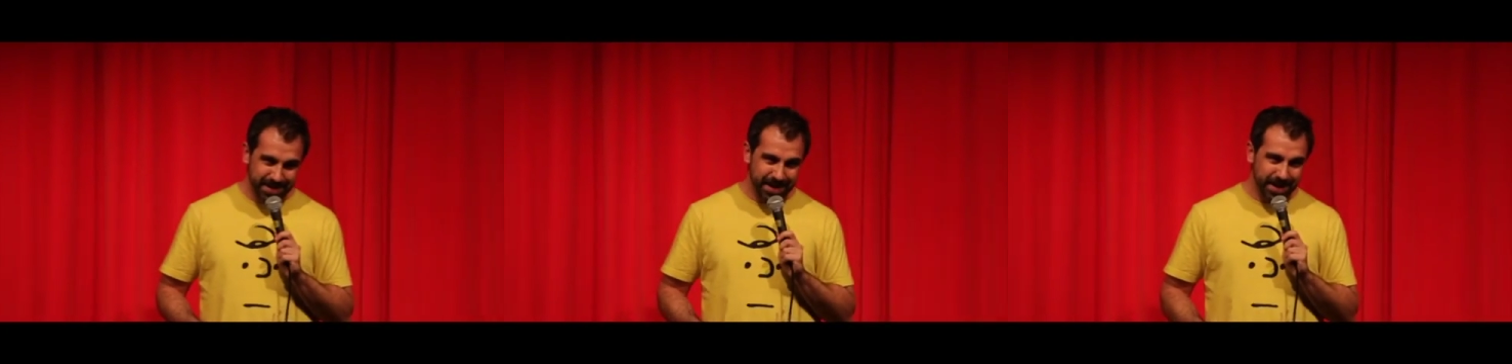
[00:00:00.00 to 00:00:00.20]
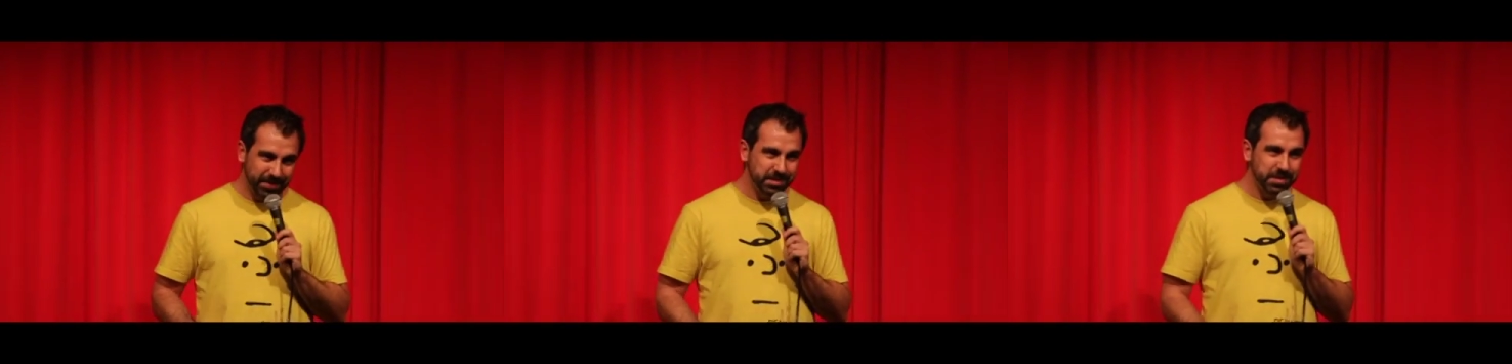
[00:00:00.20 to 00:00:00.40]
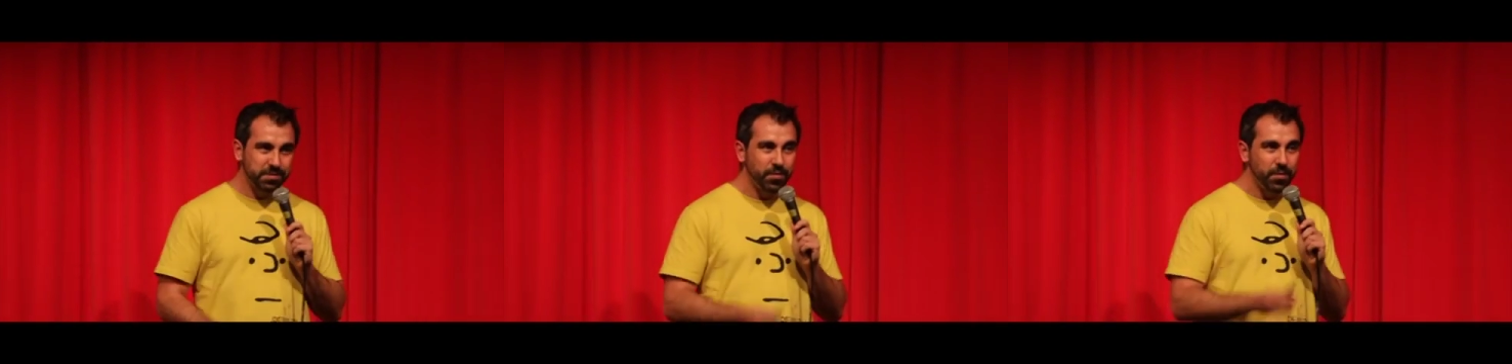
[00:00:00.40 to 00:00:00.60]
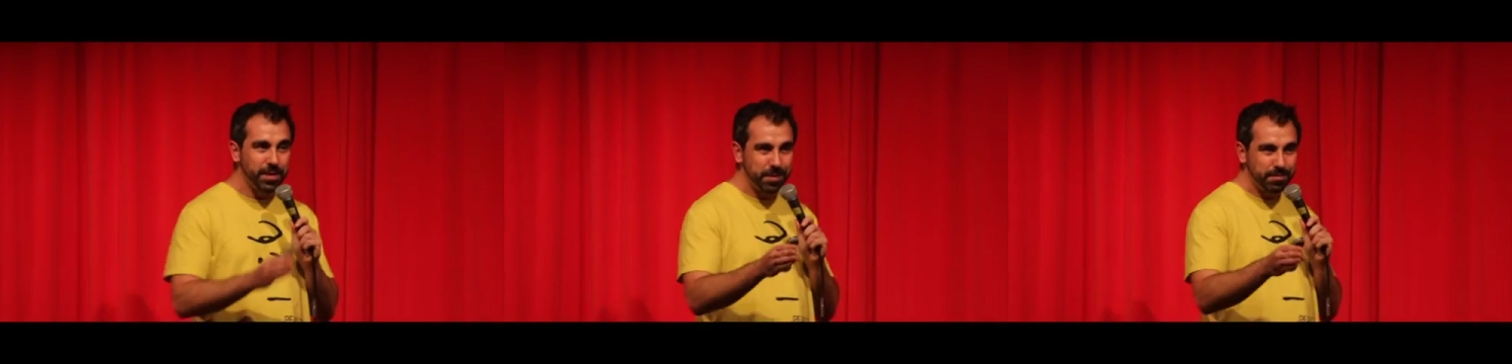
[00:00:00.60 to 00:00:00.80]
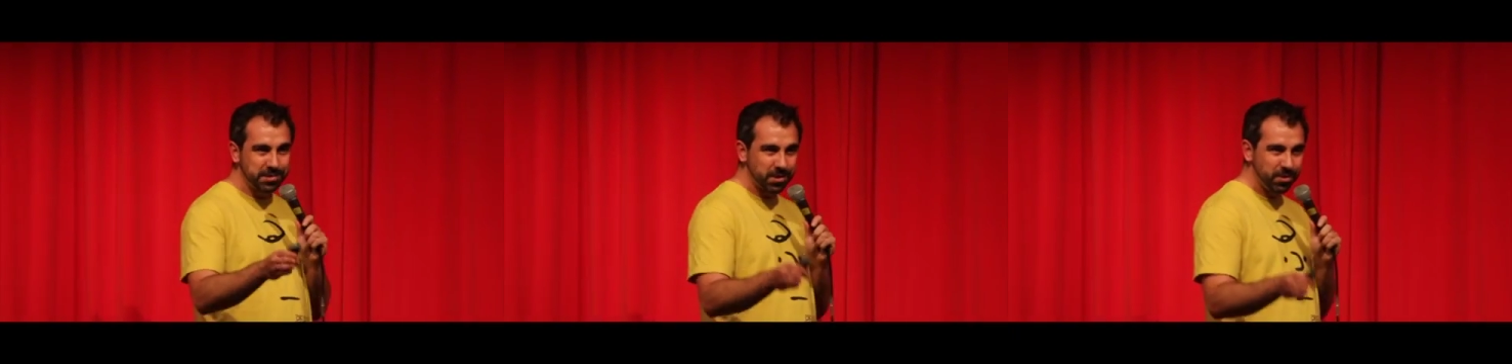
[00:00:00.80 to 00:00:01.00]
Now, this is from
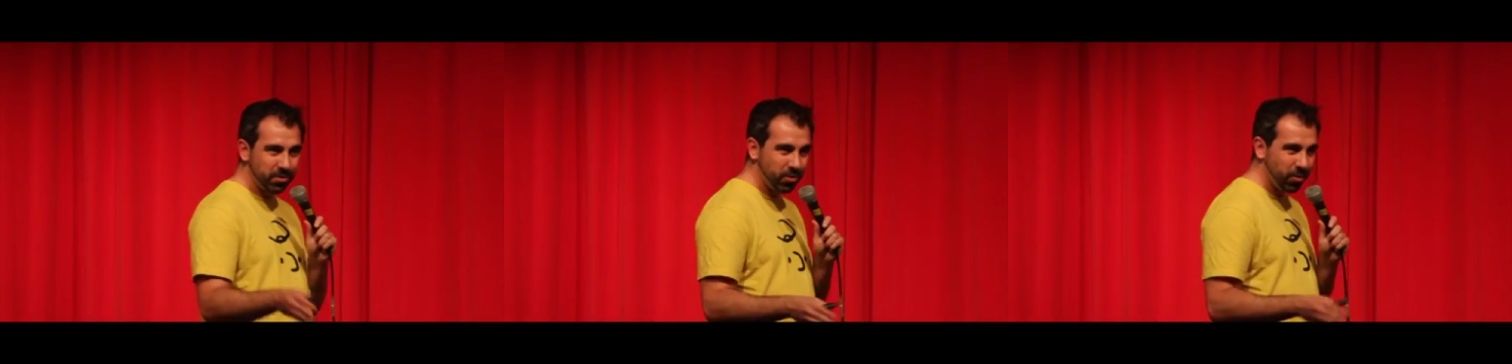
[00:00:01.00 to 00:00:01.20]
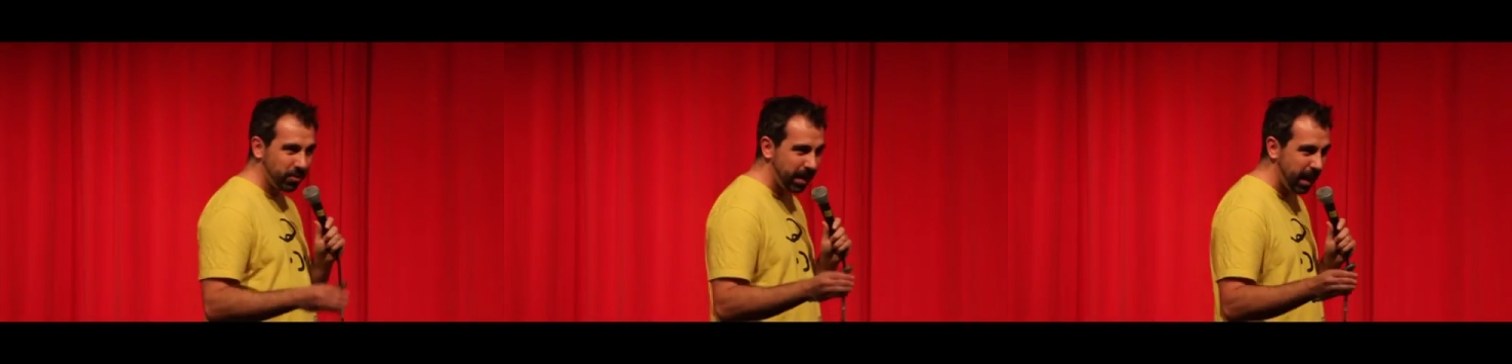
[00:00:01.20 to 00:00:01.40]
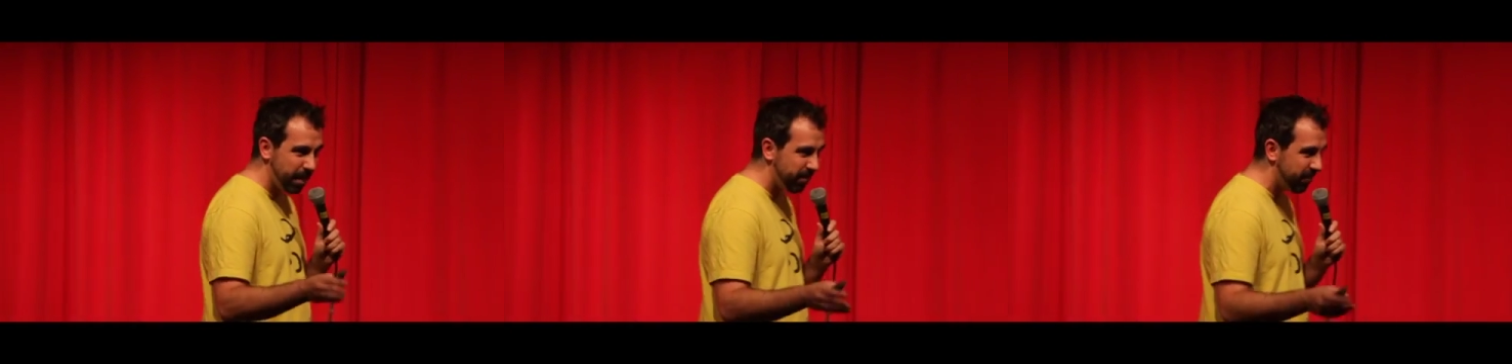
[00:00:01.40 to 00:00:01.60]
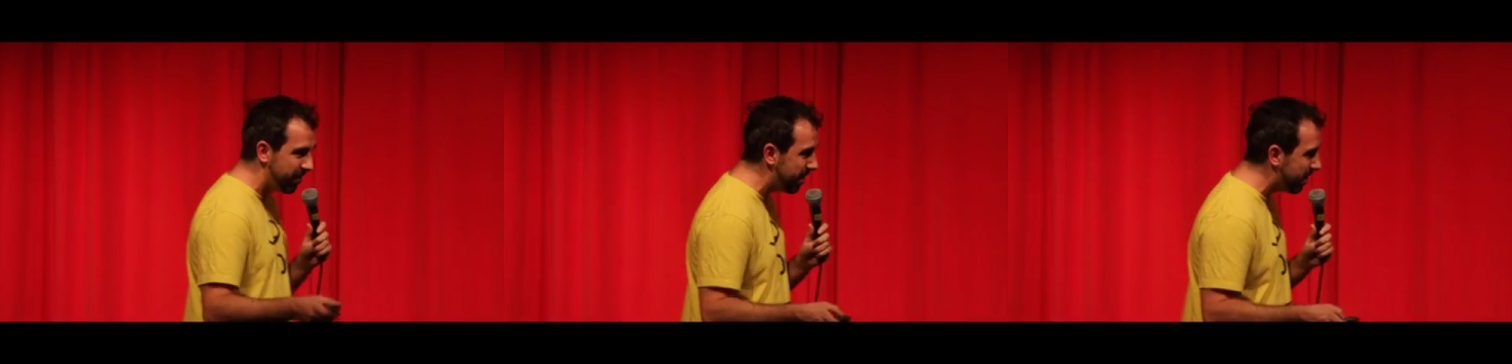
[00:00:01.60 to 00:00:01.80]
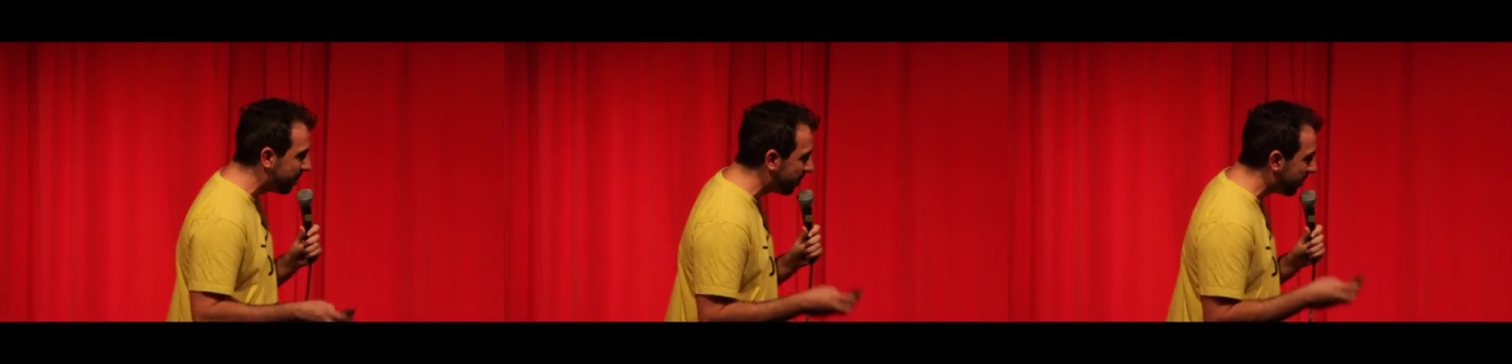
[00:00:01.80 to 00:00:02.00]
an episode called Cape
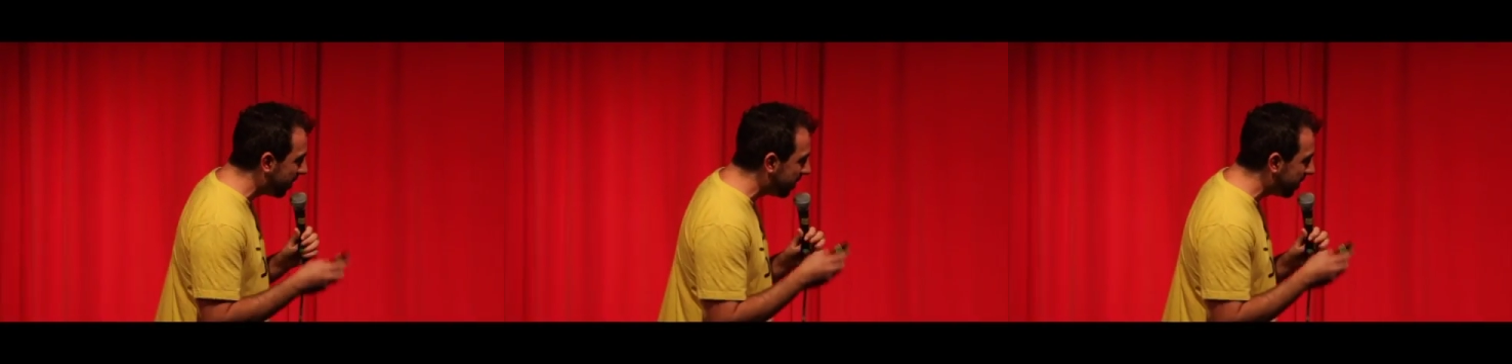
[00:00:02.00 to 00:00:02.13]
Fear,